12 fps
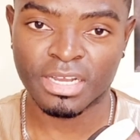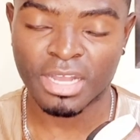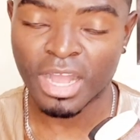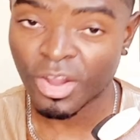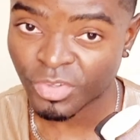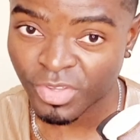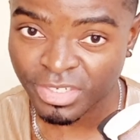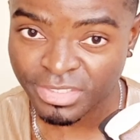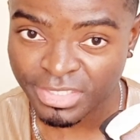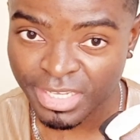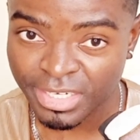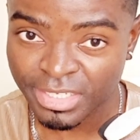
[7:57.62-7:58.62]
how you're gonna
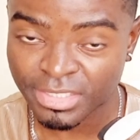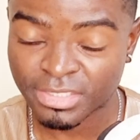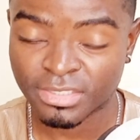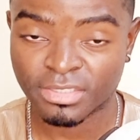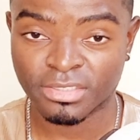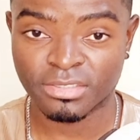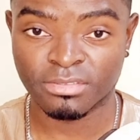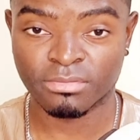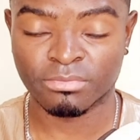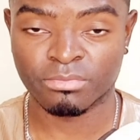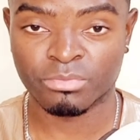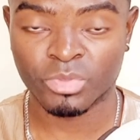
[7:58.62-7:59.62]
sell it,
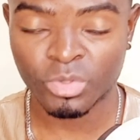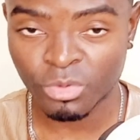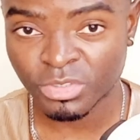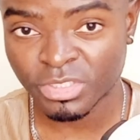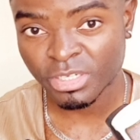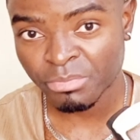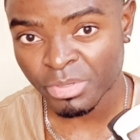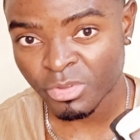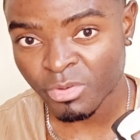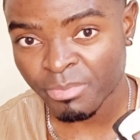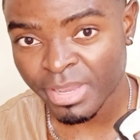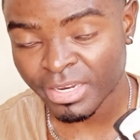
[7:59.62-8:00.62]
who's be your
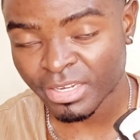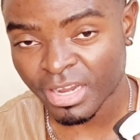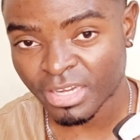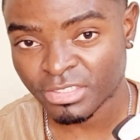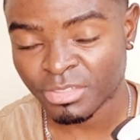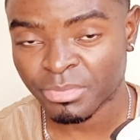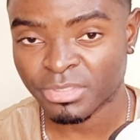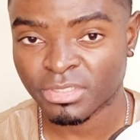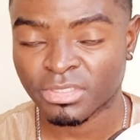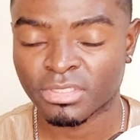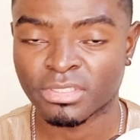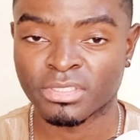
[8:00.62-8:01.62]
main
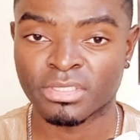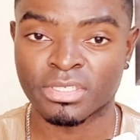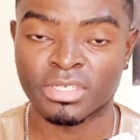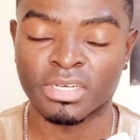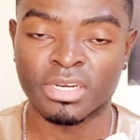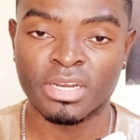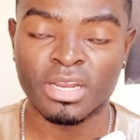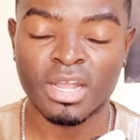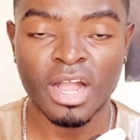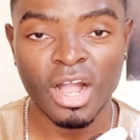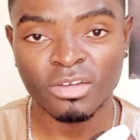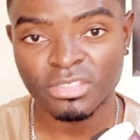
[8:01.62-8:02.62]
customers,
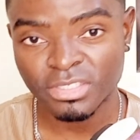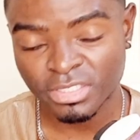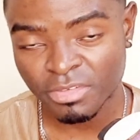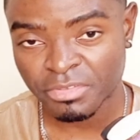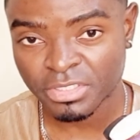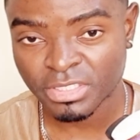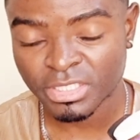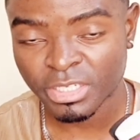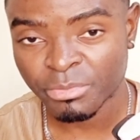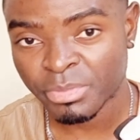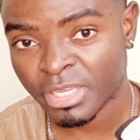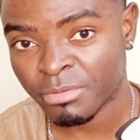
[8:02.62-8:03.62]
how the service is gonna
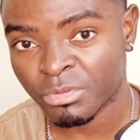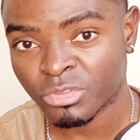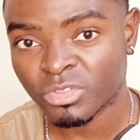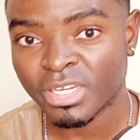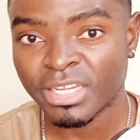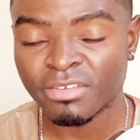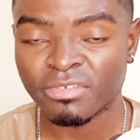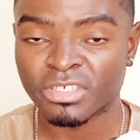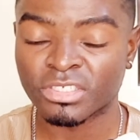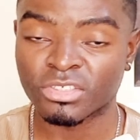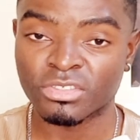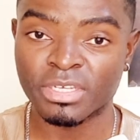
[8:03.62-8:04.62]
be able to deliver
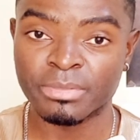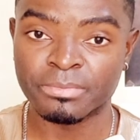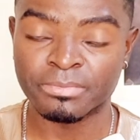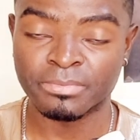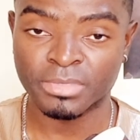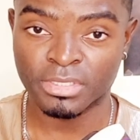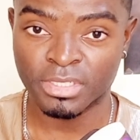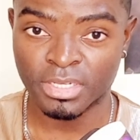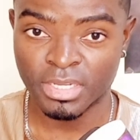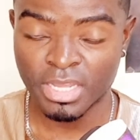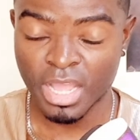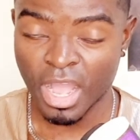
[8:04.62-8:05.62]
into them,
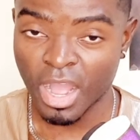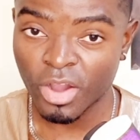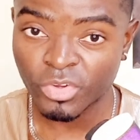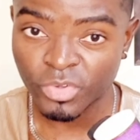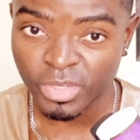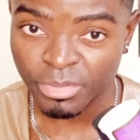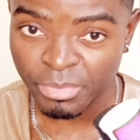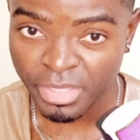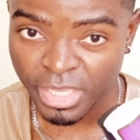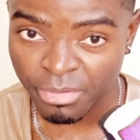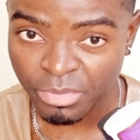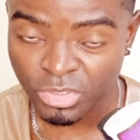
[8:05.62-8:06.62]
how are you going to be
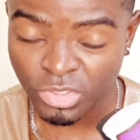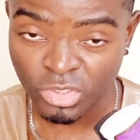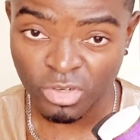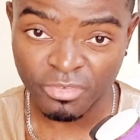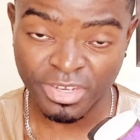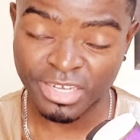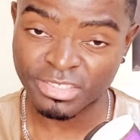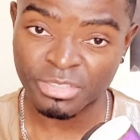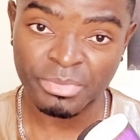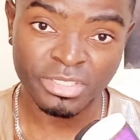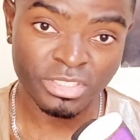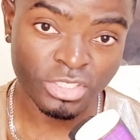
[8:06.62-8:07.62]
able to solve
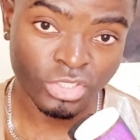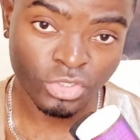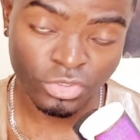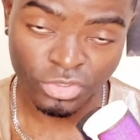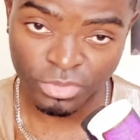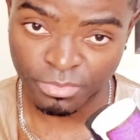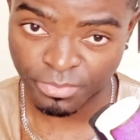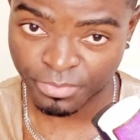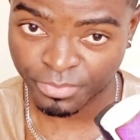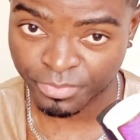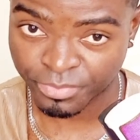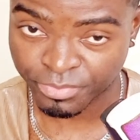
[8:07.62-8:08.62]
customers' issues?
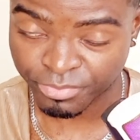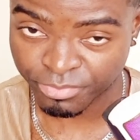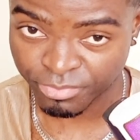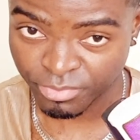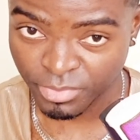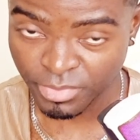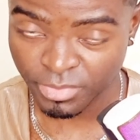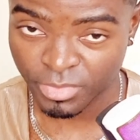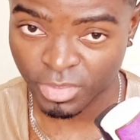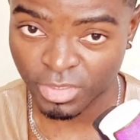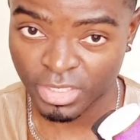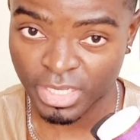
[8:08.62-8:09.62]

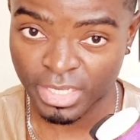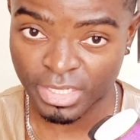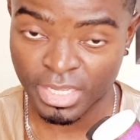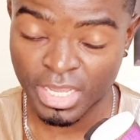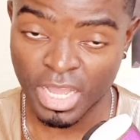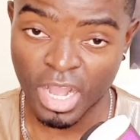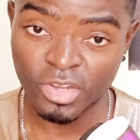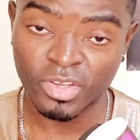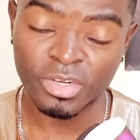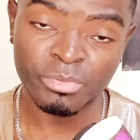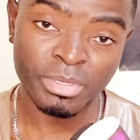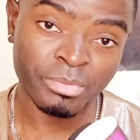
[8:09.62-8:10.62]
Okay, how are you going
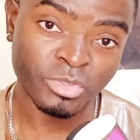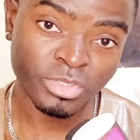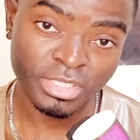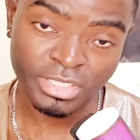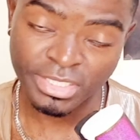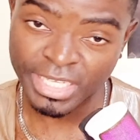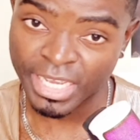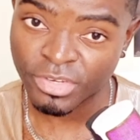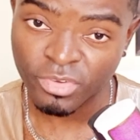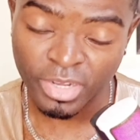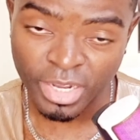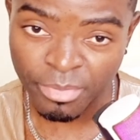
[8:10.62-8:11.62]
to be able to sustain
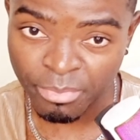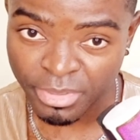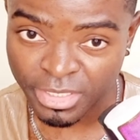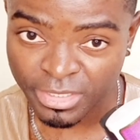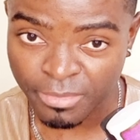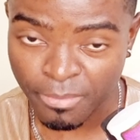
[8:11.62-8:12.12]
your company?